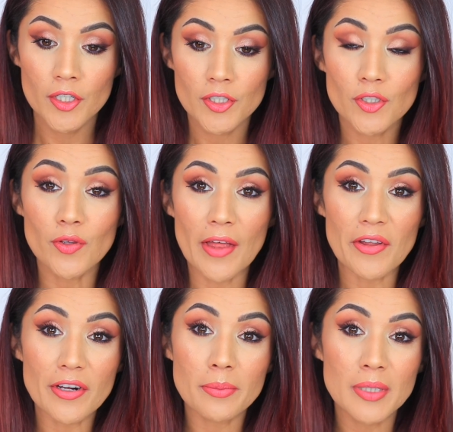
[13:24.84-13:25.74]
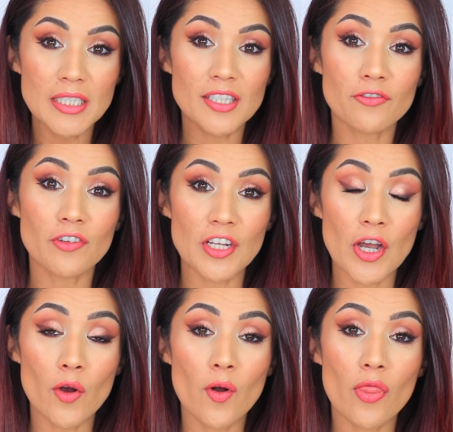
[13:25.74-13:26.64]
So that there completes the
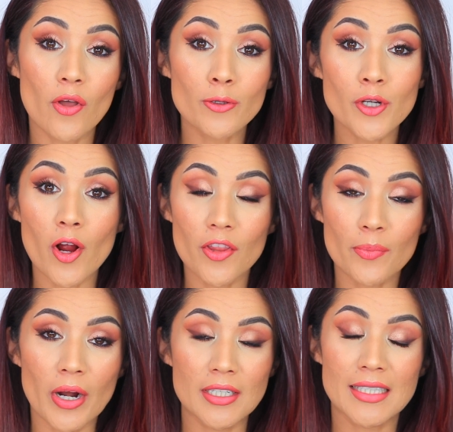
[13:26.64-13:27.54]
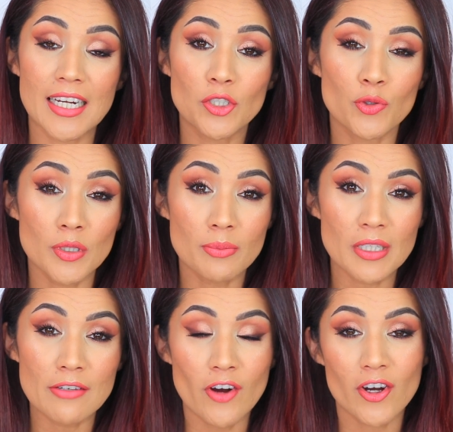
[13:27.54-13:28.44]
video. Those are all the products that I truly
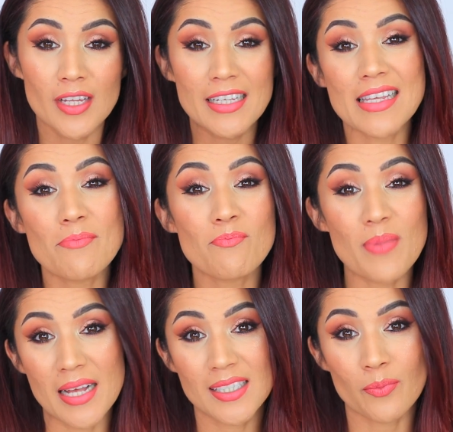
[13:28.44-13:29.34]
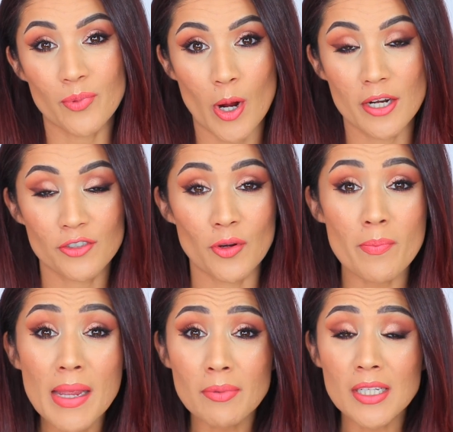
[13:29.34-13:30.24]
believe are like the best products
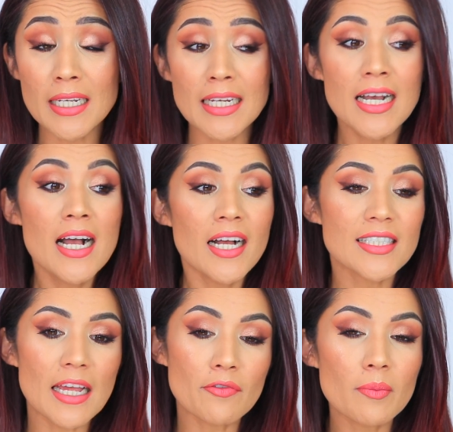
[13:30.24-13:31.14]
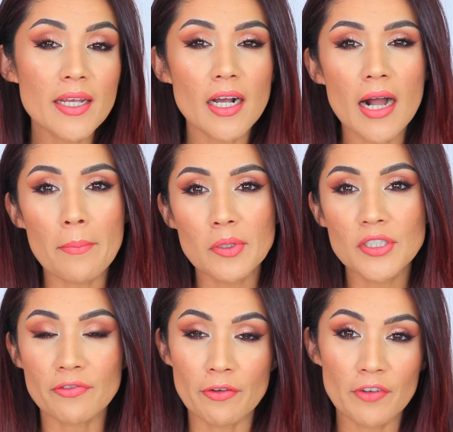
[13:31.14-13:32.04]
from Maybelline, aside from like a couple
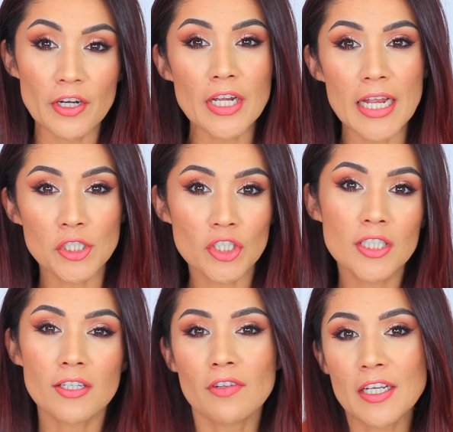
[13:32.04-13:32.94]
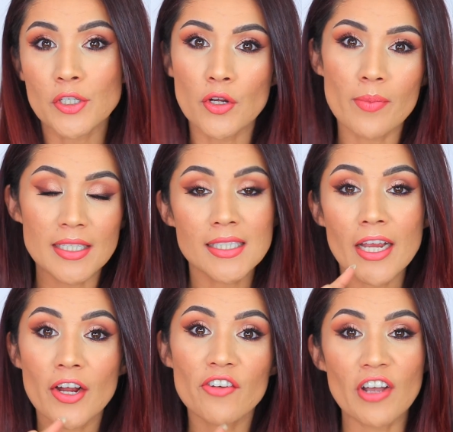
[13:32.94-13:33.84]
different variations of like, you know,
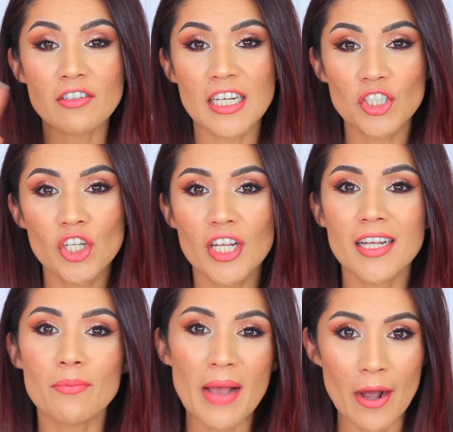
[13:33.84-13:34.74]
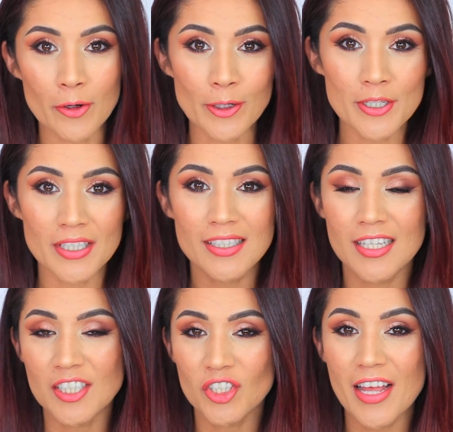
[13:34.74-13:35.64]
mascara, foundation, and powders and
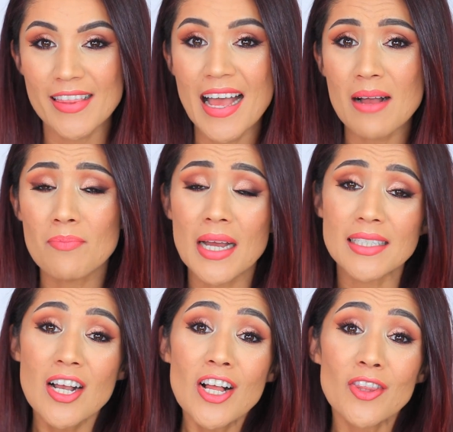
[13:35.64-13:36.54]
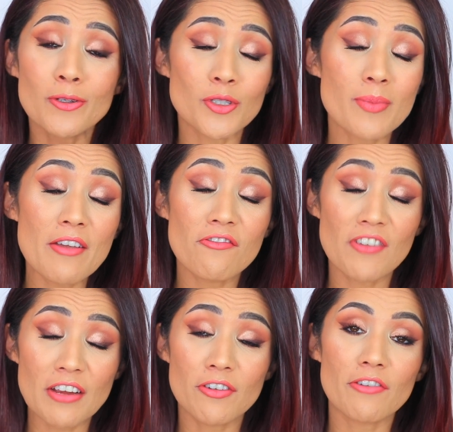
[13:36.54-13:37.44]
such like that. But those are my
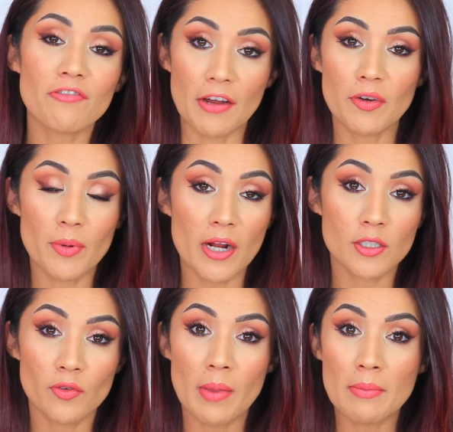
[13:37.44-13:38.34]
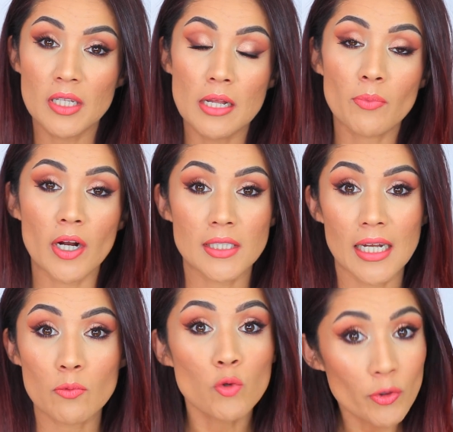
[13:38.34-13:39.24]
favorite products from Maybelline, products
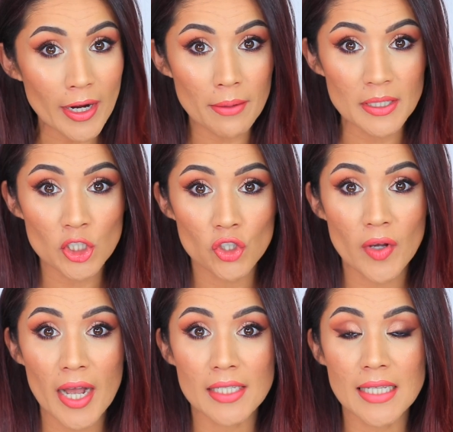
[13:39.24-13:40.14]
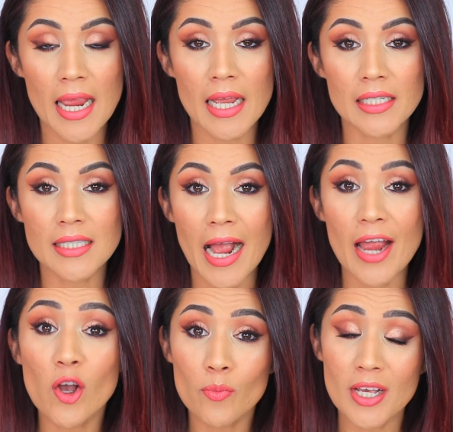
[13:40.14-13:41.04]
that I would recommend to you guys. And
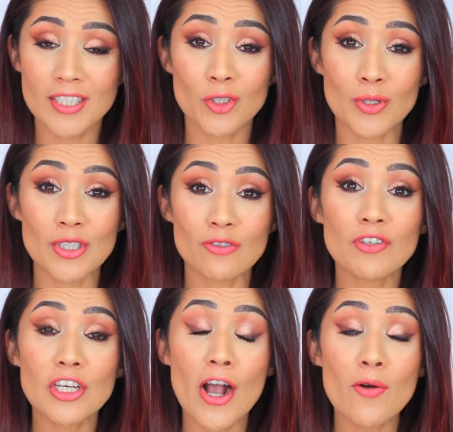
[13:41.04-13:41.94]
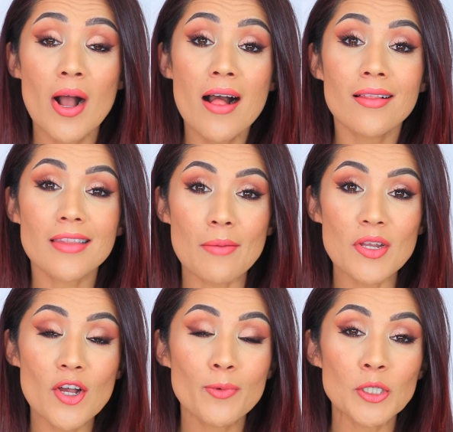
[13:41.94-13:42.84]
I hope you guys enjoyed this video. Let
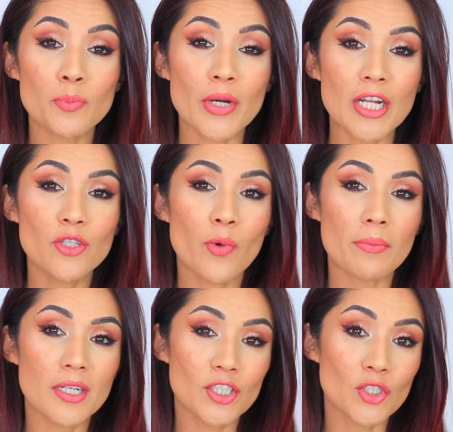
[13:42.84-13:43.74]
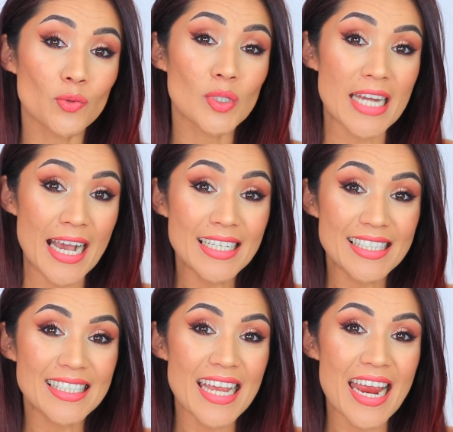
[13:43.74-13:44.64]
me know which brand you want me to do
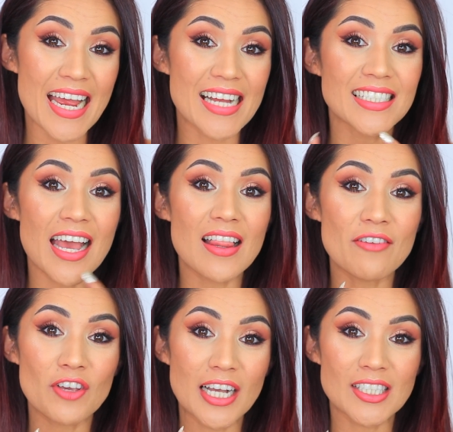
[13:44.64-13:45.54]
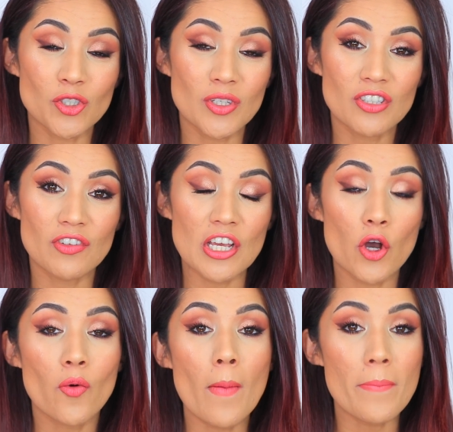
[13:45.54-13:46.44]
next. And if you guys enjoyed this
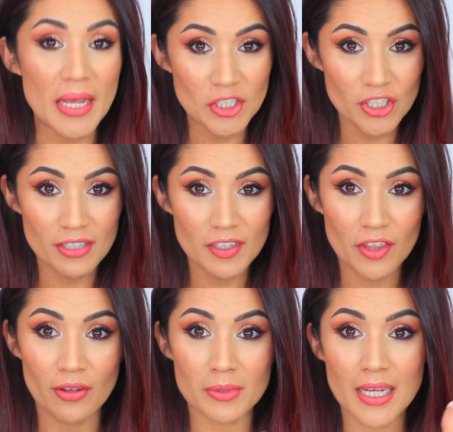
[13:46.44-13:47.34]
video, make sure to give it a thumbs